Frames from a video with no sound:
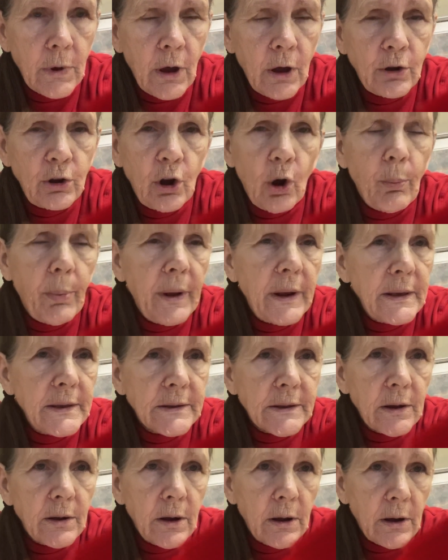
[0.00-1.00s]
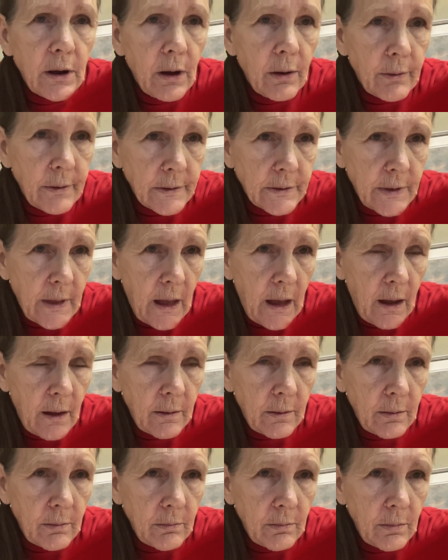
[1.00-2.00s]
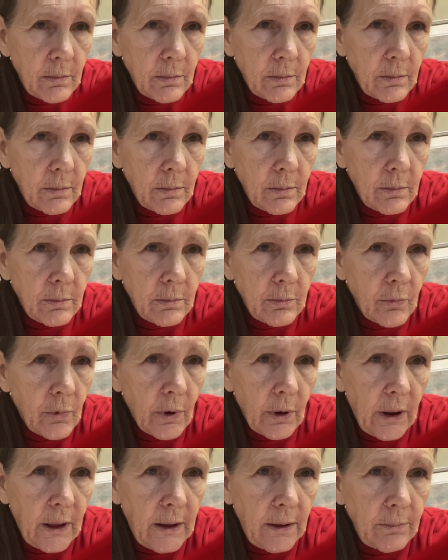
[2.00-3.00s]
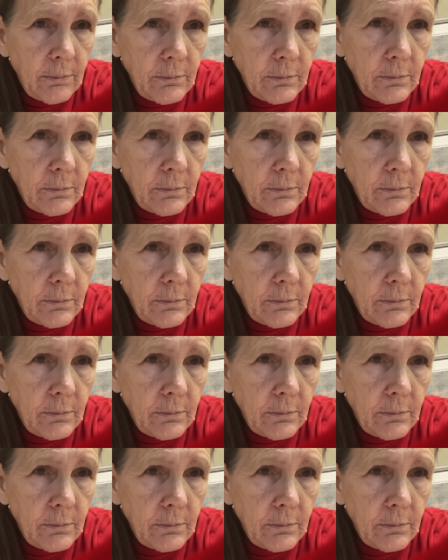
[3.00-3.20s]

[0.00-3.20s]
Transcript: Nobody's going to notice that, really.